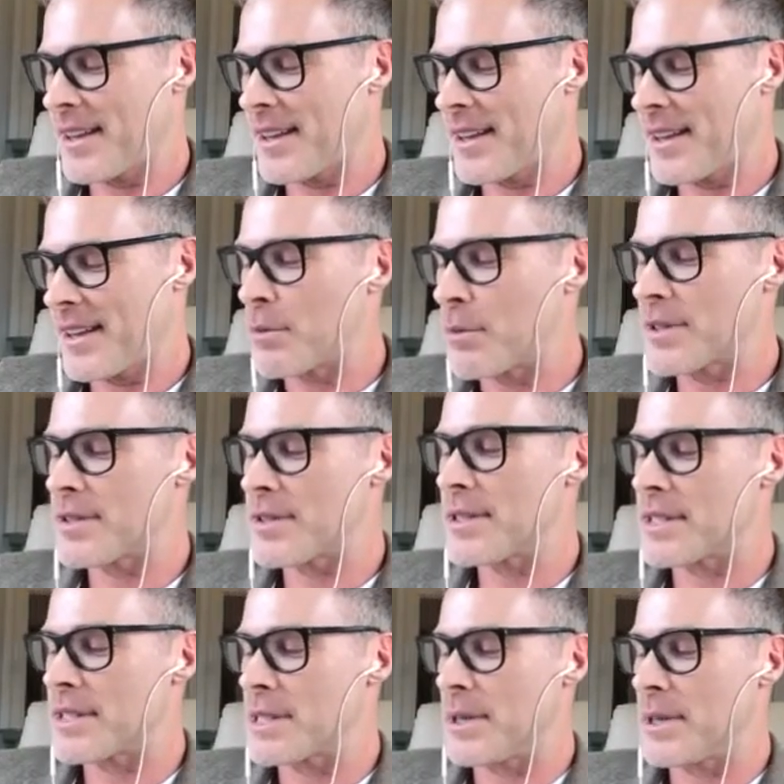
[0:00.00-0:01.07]
Someone
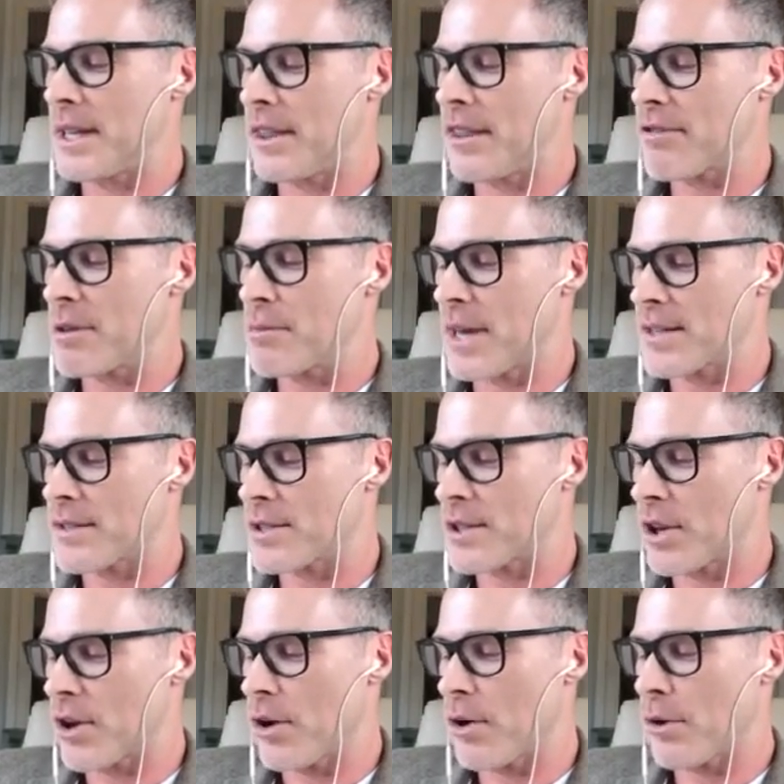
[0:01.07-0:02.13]
said to me 3
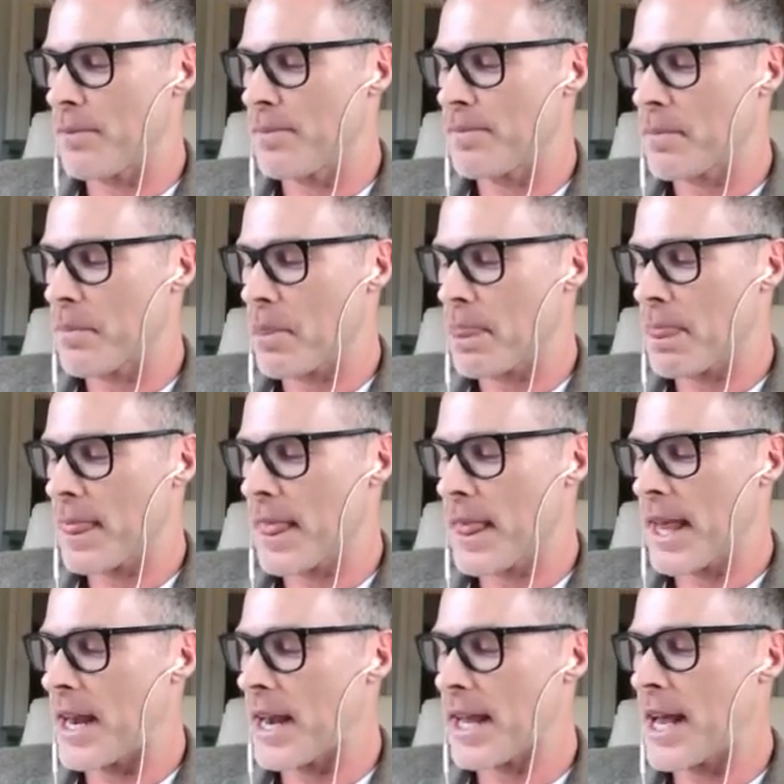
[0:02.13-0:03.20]
months ago,
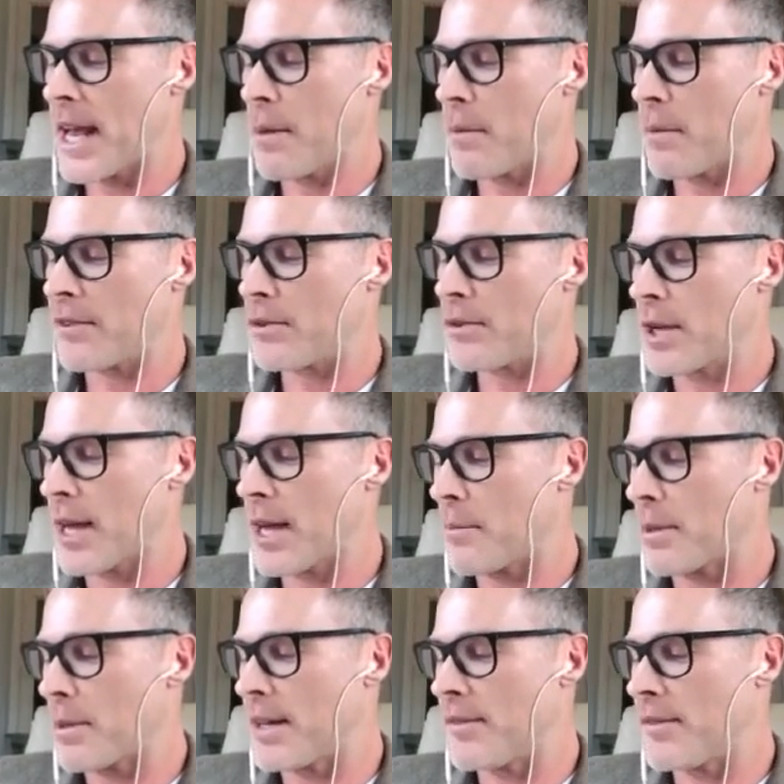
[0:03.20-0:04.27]
and I still
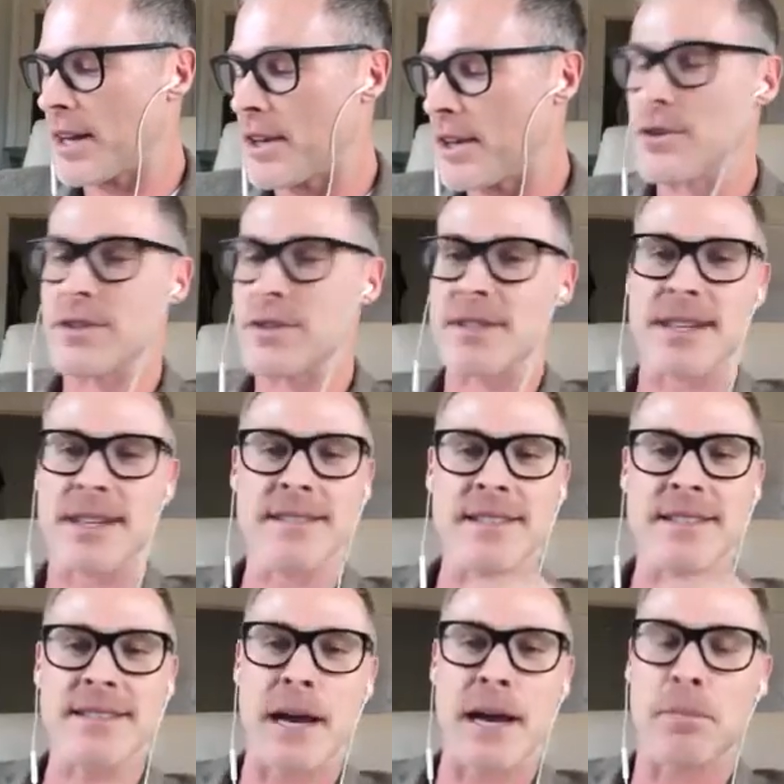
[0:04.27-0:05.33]
can't believe it, and I use it as
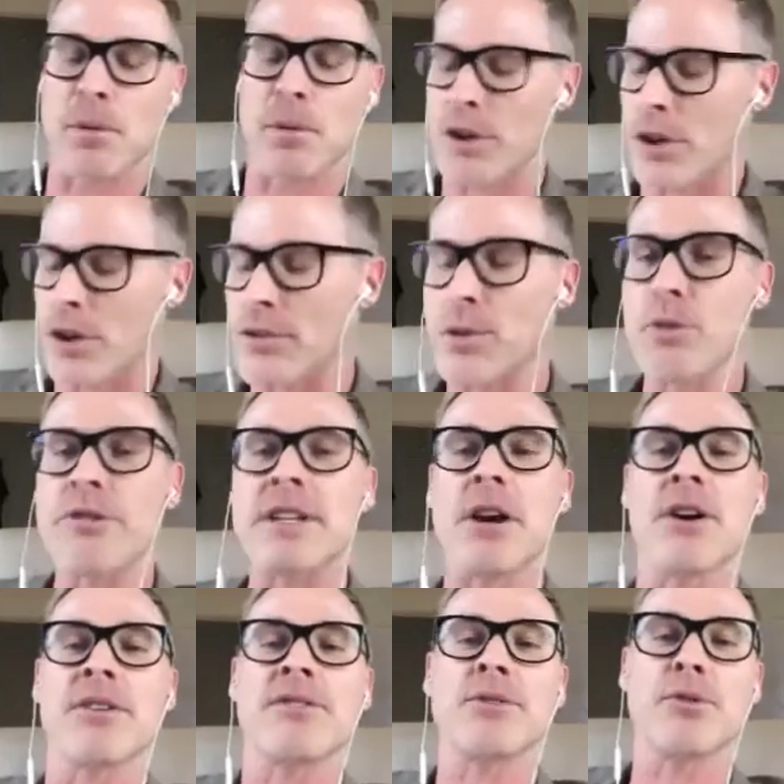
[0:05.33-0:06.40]
an example, you know,
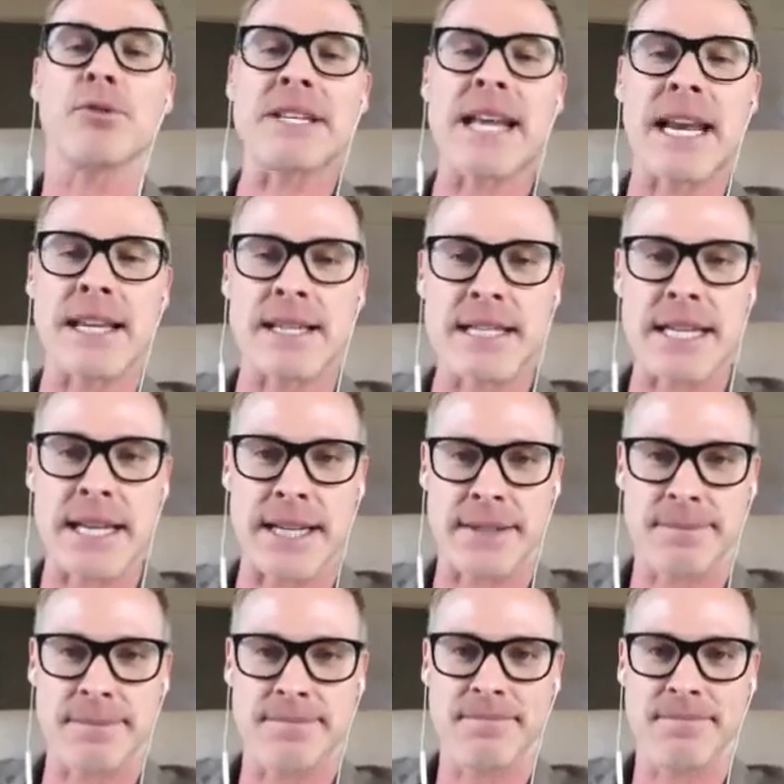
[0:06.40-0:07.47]
storytelling is
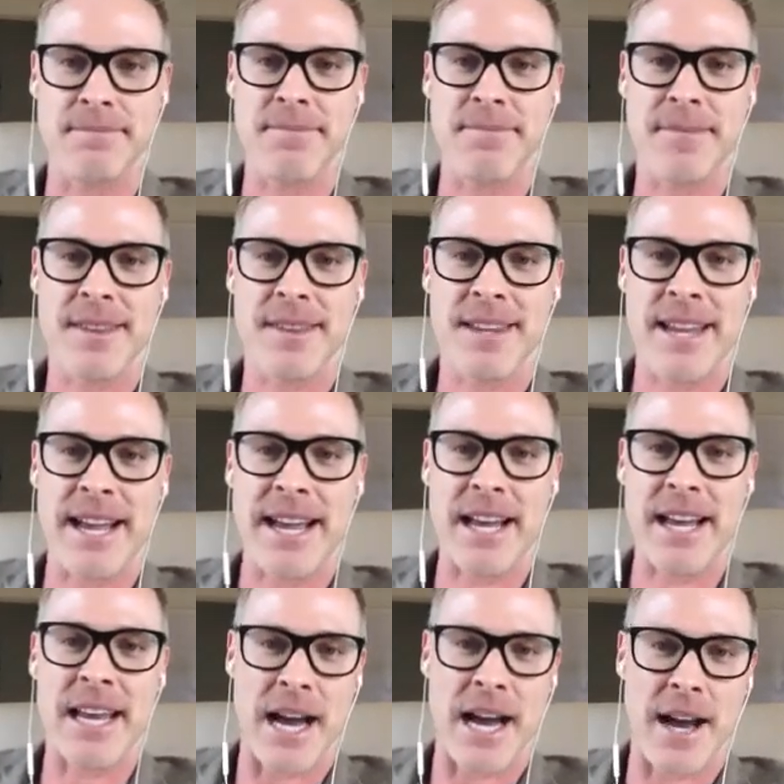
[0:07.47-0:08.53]
dead. And
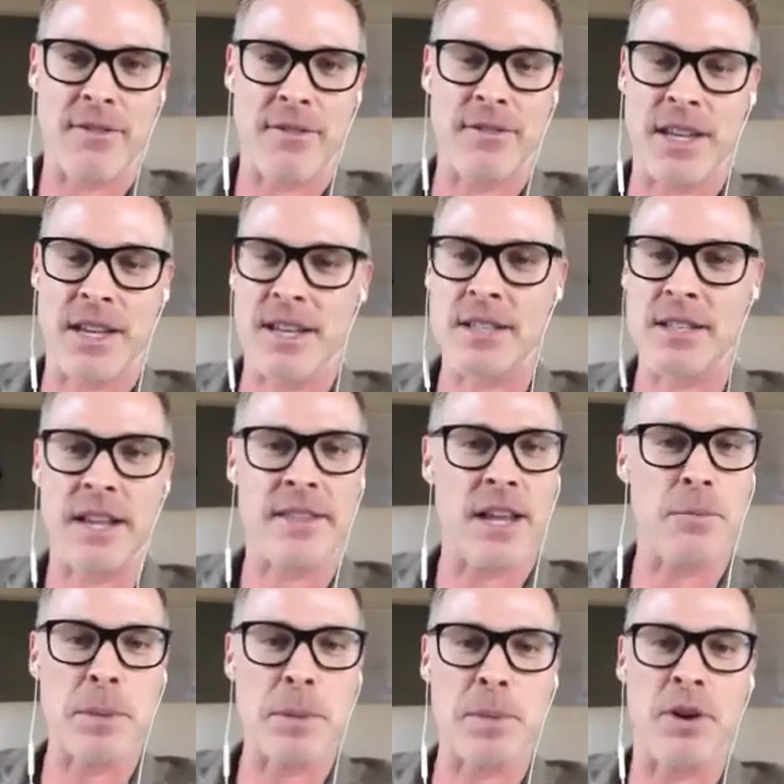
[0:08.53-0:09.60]
I laughed. And I was like,
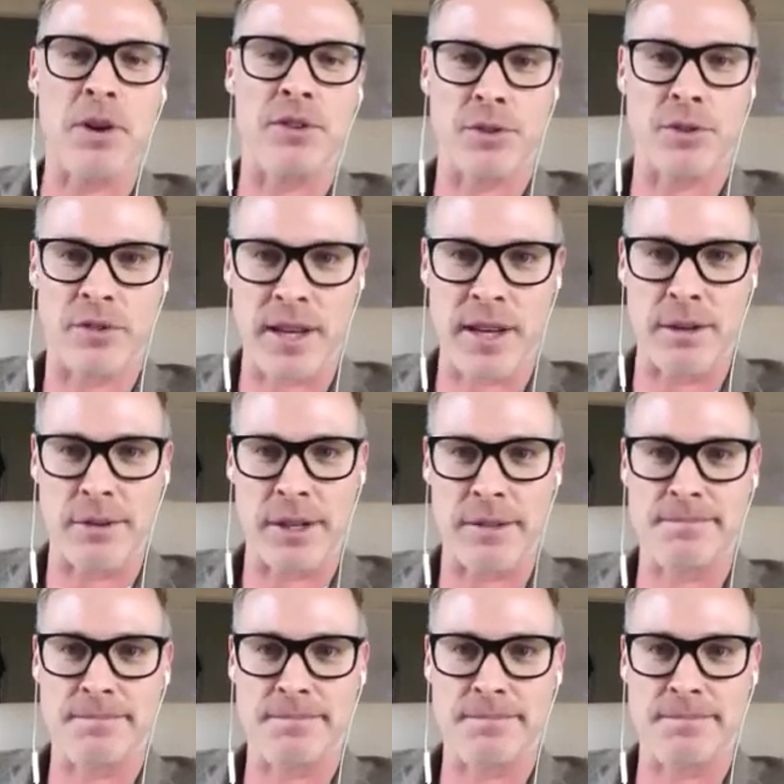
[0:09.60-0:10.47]
that'd be because you've killed it.